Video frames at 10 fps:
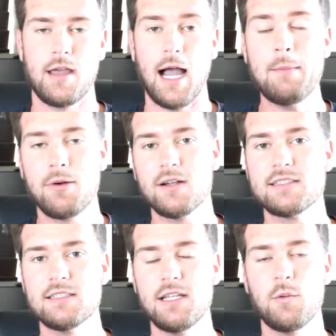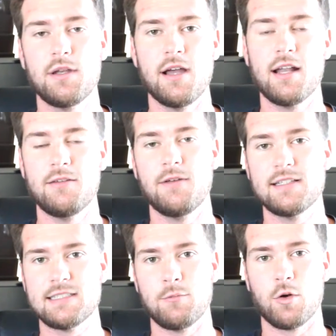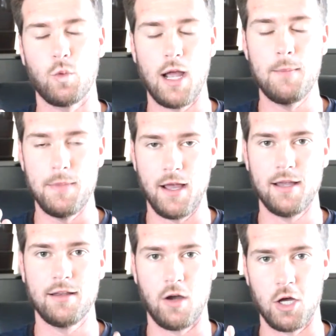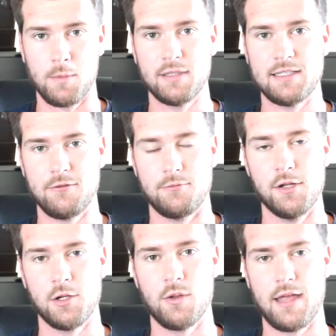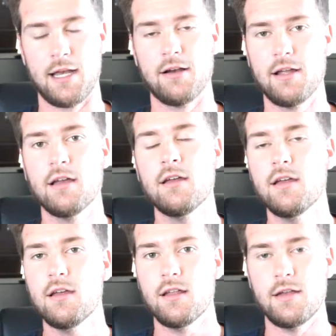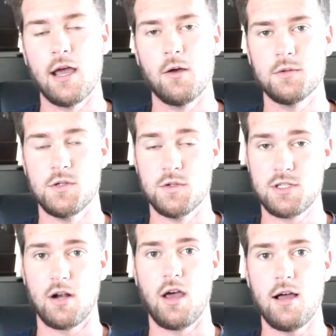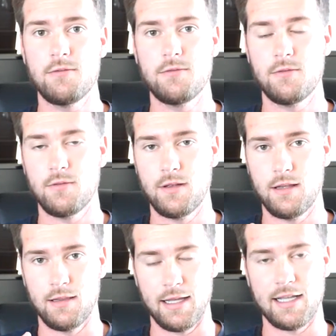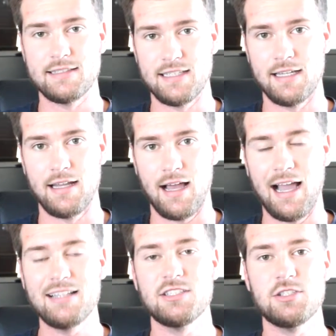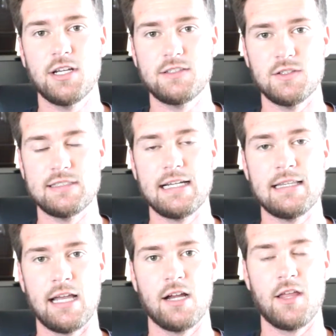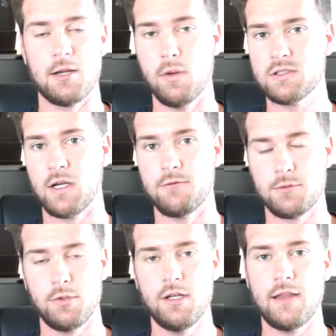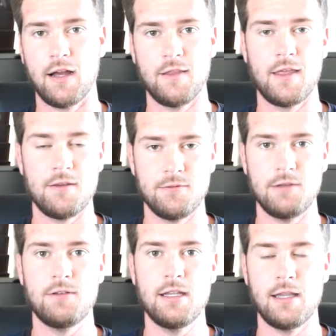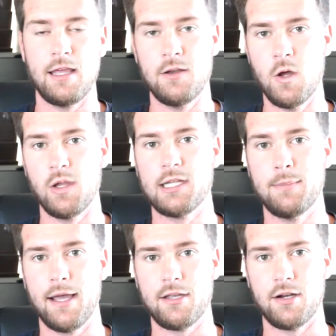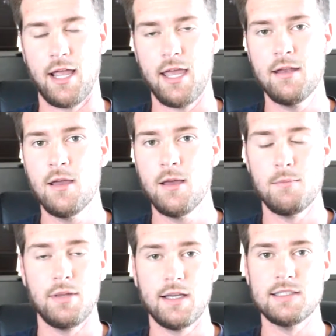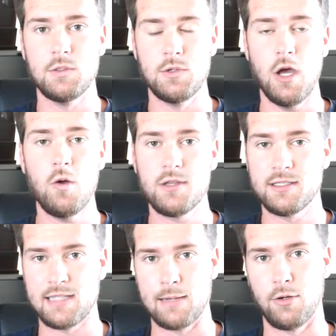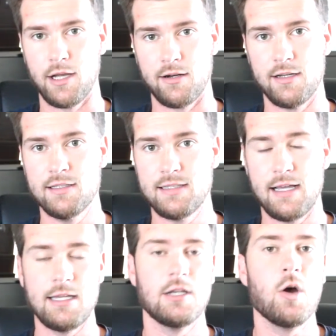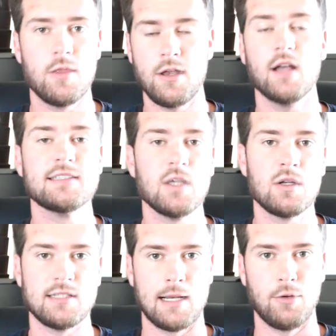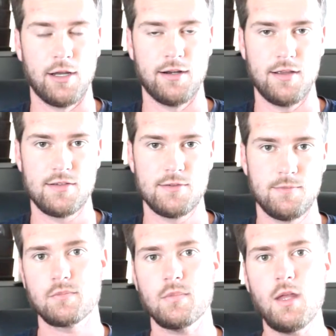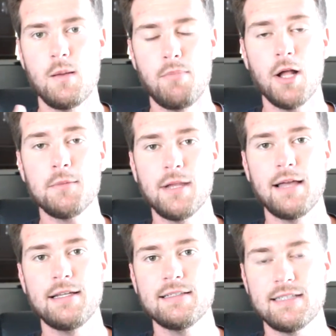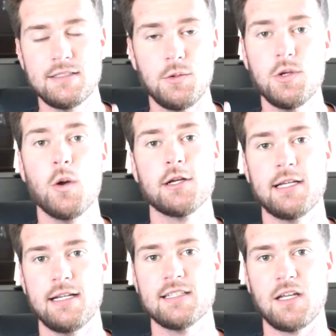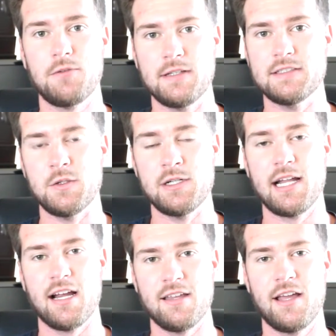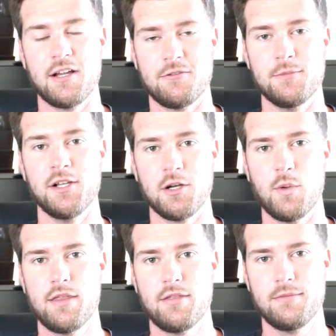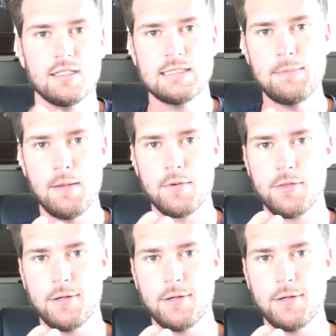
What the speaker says: I personally would not invest somewhere where I'm not 100% familiar with that area. Now, to start off, like I said, highly suggest you stick in the area that you're most comfortable in, the area that you've lived in, and that you know like the back of your hand, because you know the desirable areas and you know the not so desirable areas. Bottom line is you know what you're getting yourself into in an area that you're familiar with. Tip number